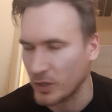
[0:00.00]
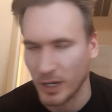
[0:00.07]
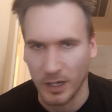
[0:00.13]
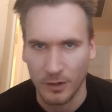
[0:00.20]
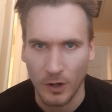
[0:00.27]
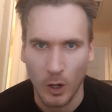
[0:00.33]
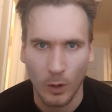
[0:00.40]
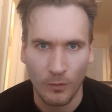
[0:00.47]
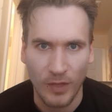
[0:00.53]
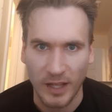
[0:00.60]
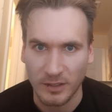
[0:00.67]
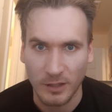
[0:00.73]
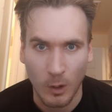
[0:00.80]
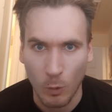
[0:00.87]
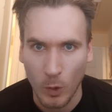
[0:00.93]
And you know if
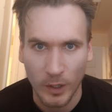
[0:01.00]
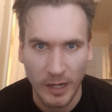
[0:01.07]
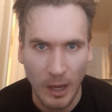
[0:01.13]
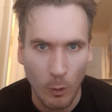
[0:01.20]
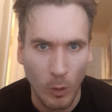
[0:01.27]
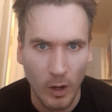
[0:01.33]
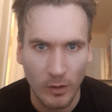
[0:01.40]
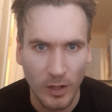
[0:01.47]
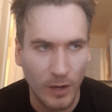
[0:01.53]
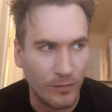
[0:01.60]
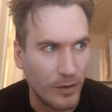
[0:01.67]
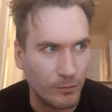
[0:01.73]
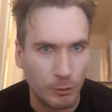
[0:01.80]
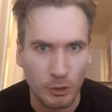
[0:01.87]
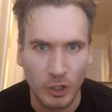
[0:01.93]
that's not working out well
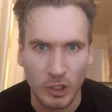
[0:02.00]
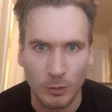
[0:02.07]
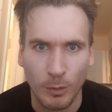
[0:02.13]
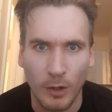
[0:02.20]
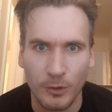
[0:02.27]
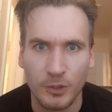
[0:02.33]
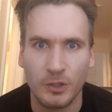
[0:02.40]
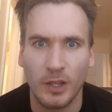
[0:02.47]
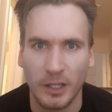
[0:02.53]
enough after six months,